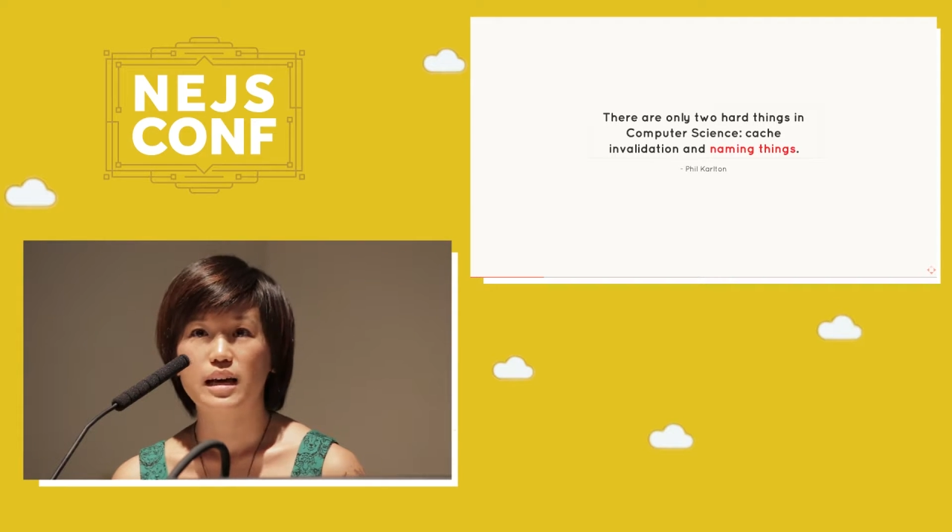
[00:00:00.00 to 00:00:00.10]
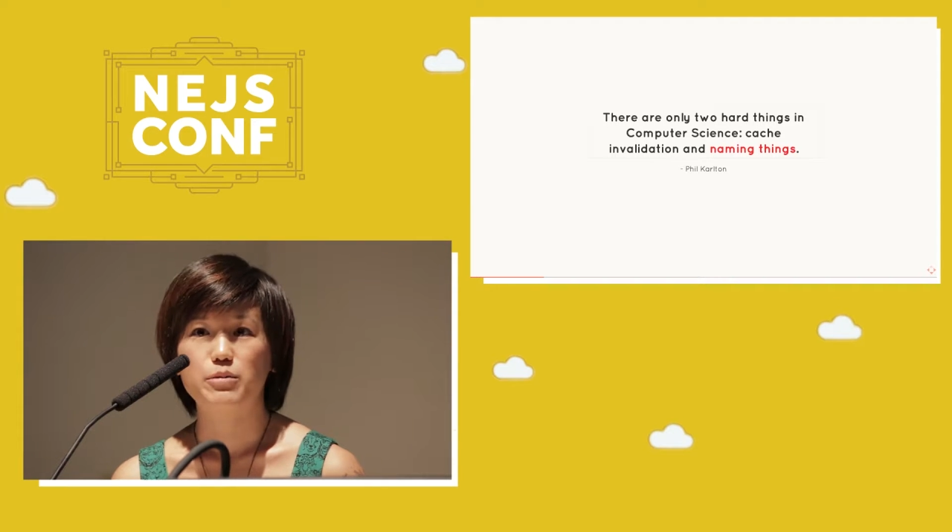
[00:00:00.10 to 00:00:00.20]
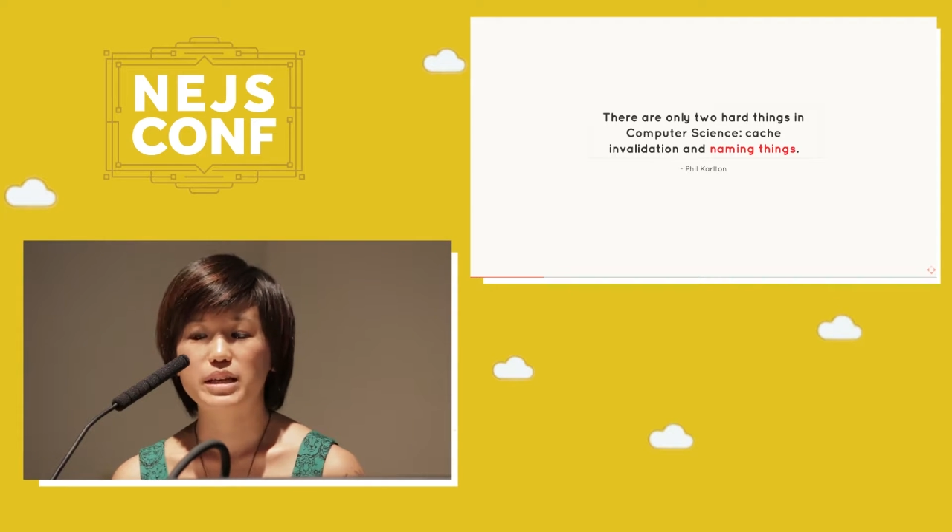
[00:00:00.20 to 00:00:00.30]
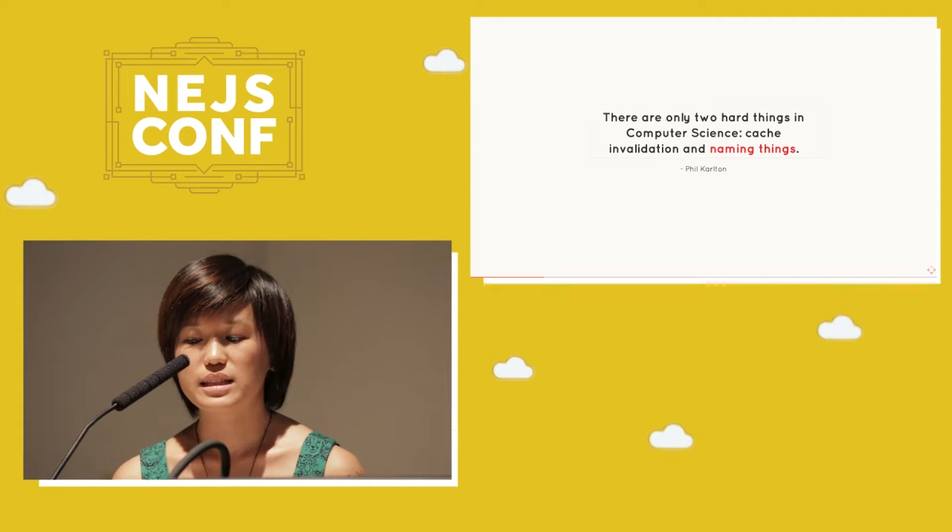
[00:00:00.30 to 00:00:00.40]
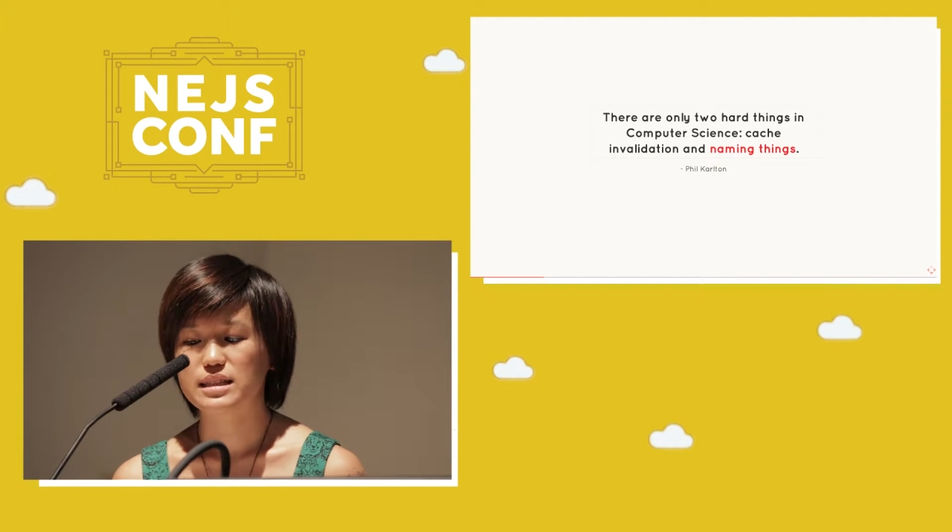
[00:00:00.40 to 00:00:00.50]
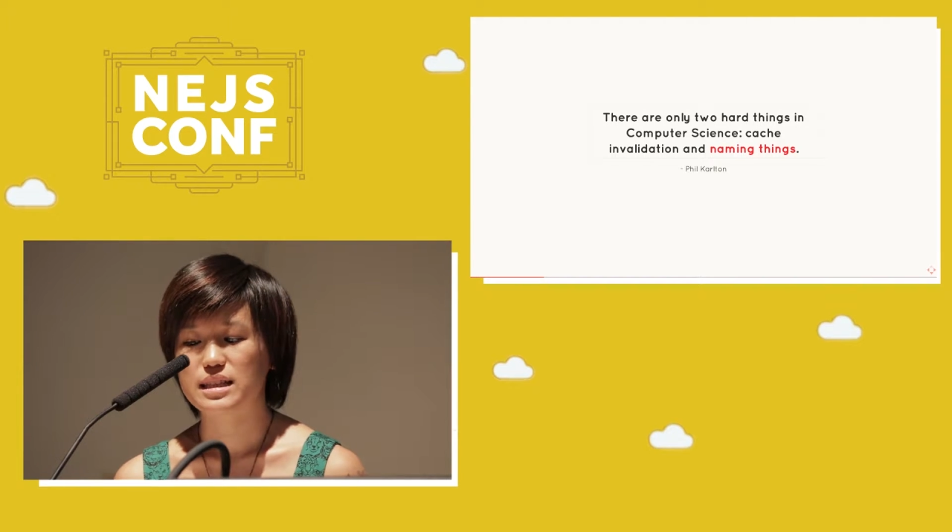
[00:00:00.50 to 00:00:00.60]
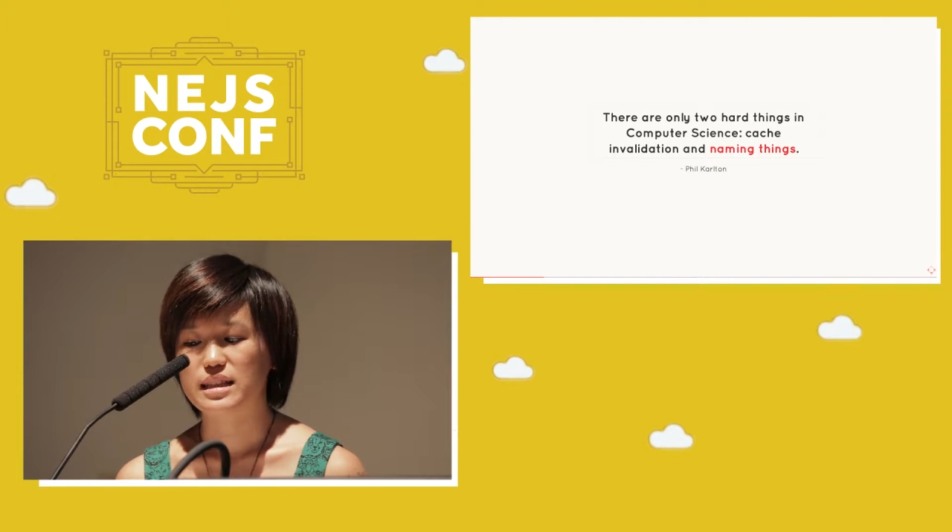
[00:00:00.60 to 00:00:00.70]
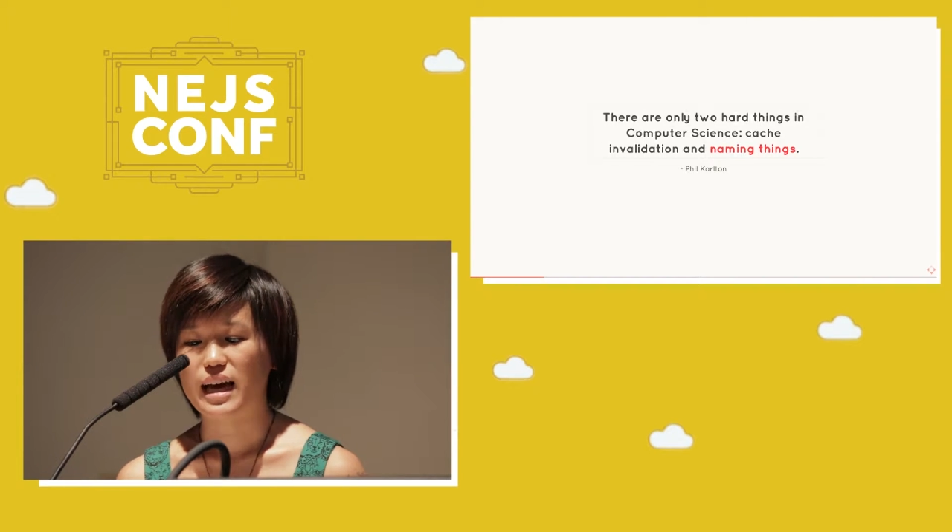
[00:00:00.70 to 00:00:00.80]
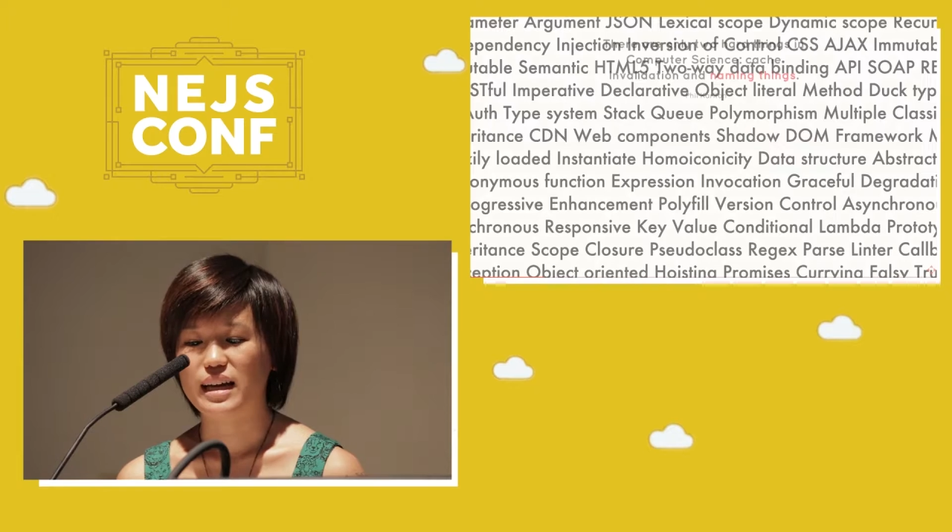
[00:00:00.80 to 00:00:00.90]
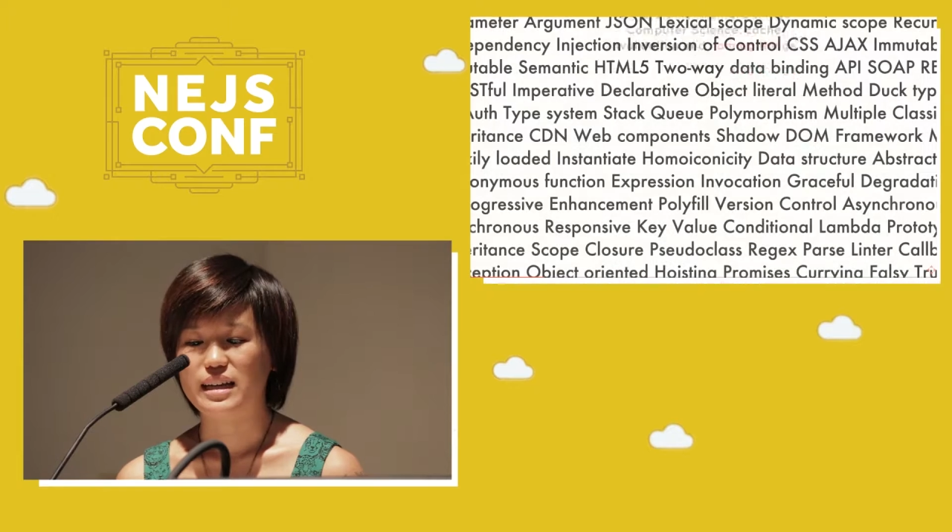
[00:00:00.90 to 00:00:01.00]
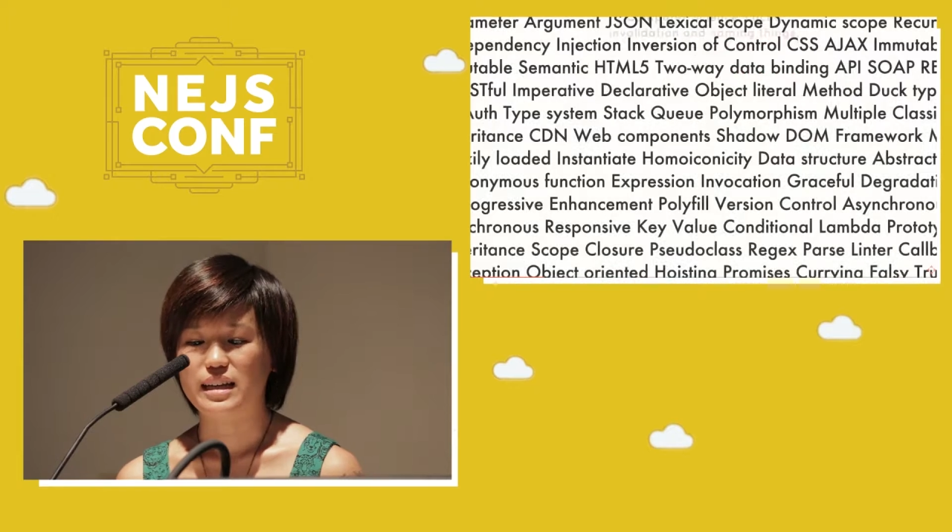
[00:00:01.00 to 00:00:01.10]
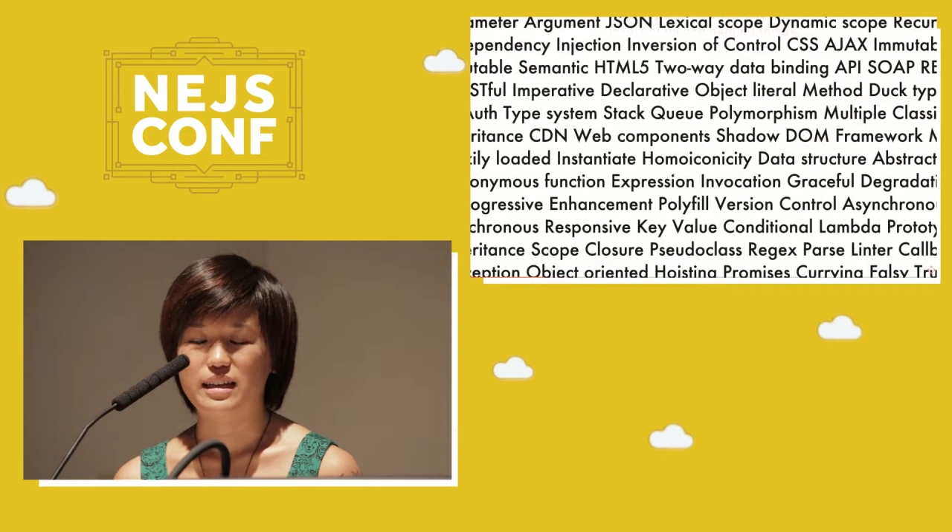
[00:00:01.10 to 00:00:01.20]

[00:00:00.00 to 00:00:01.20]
And we can see that